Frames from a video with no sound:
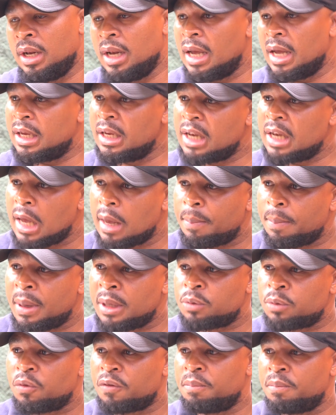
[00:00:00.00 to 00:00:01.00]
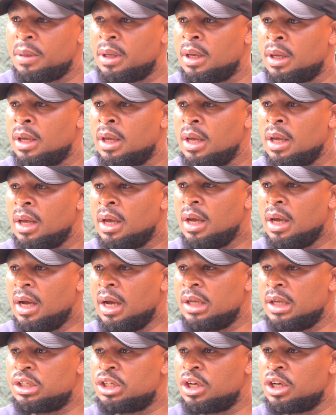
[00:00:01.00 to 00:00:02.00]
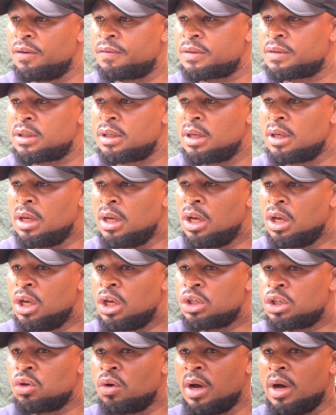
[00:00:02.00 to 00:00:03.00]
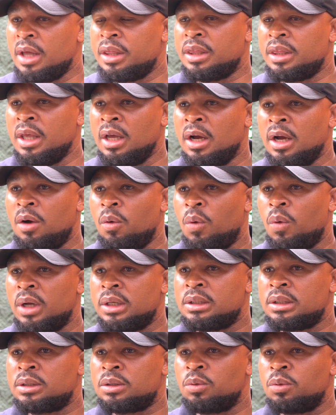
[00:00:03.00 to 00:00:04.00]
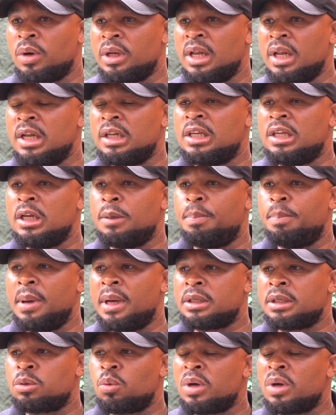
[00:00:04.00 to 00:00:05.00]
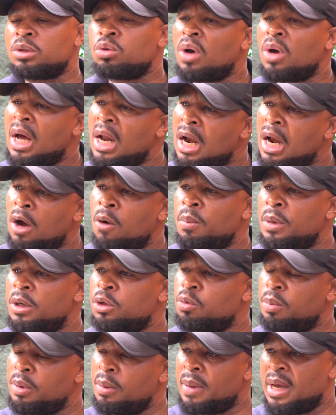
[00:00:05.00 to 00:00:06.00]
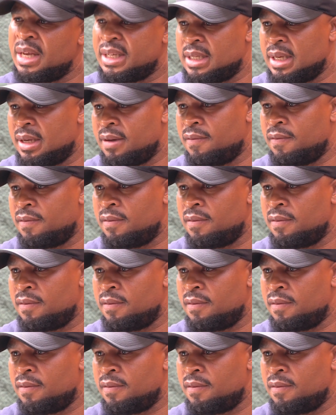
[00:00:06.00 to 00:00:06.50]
Like it happened with me at Chiefs. So I think what they did best was to allow me to be myself.